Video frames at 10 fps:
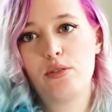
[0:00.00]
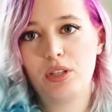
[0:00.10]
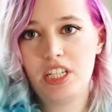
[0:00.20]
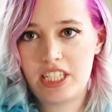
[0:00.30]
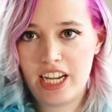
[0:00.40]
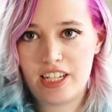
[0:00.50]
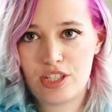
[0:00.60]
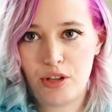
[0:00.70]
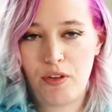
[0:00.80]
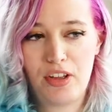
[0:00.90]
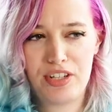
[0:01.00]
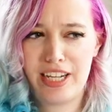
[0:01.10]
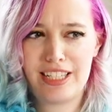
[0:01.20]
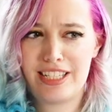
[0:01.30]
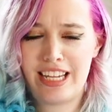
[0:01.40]
don't really date, so
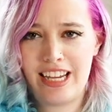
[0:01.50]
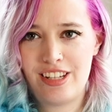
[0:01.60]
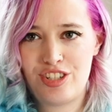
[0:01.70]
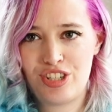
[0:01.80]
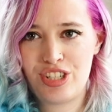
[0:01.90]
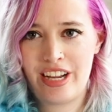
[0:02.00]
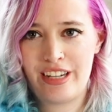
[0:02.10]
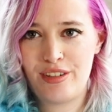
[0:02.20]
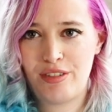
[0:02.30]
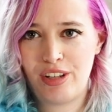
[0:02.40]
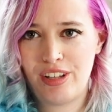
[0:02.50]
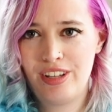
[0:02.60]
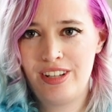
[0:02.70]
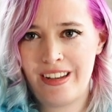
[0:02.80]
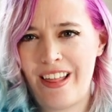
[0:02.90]
Valentine's Day is just kind of a,
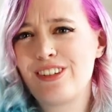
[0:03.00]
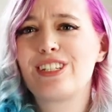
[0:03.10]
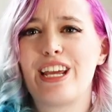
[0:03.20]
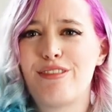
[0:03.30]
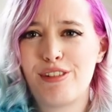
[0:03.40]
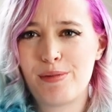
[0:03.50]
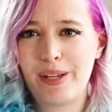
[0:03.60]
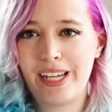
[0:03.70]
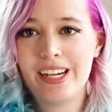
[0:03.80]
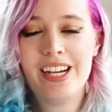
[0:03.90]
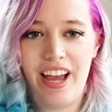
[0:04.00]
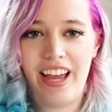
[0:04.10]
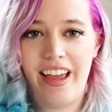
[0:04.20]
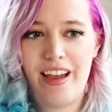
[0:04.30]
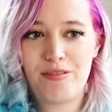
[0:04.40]
another day for me. I
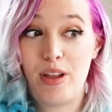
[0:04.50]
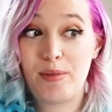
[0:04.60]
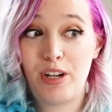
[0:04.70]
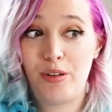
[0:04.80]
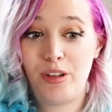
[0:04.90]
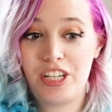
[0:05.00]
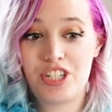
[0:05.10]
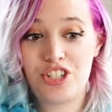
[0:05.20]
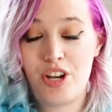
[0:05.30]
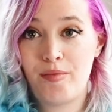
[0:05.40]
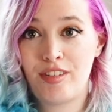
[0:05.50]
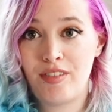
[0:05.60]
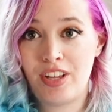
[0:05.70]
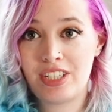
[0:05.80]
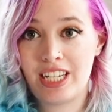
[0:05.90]
have not been in a relationship for
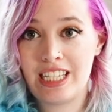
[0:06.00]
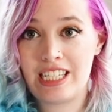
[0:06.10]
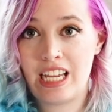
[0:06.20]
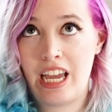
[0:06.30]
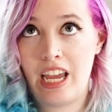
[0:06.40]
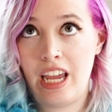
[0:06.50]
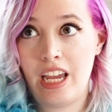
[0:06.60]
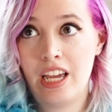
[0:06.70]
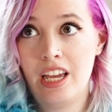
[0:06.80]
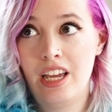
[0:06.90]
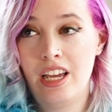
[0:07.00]
Valentine's Day.